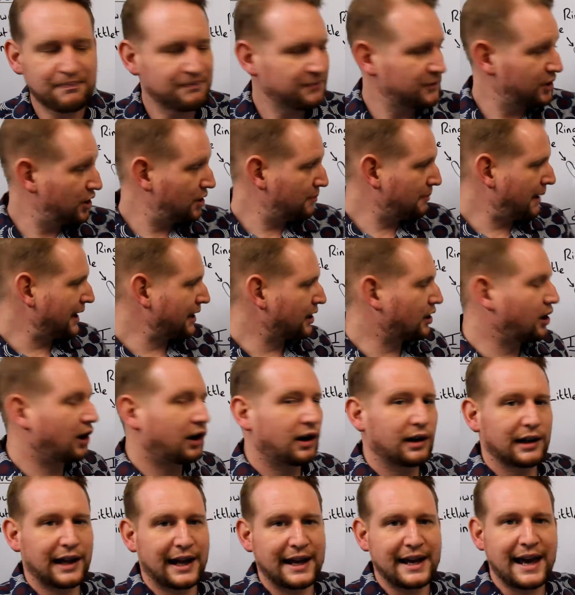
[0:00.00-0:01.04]
you might
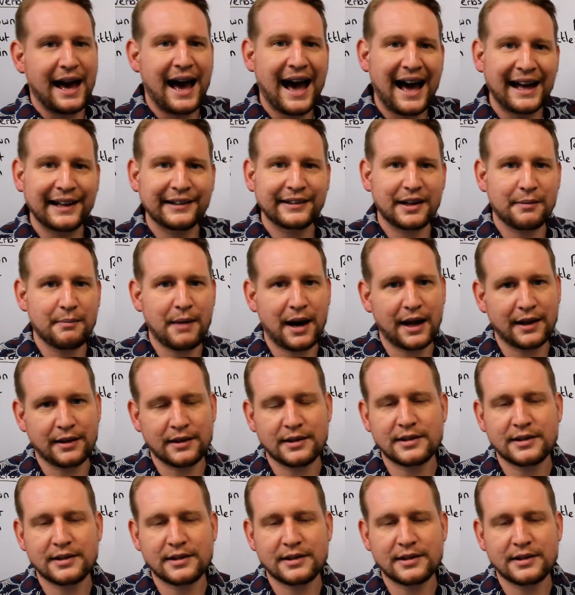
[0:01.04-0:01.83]
call a handyman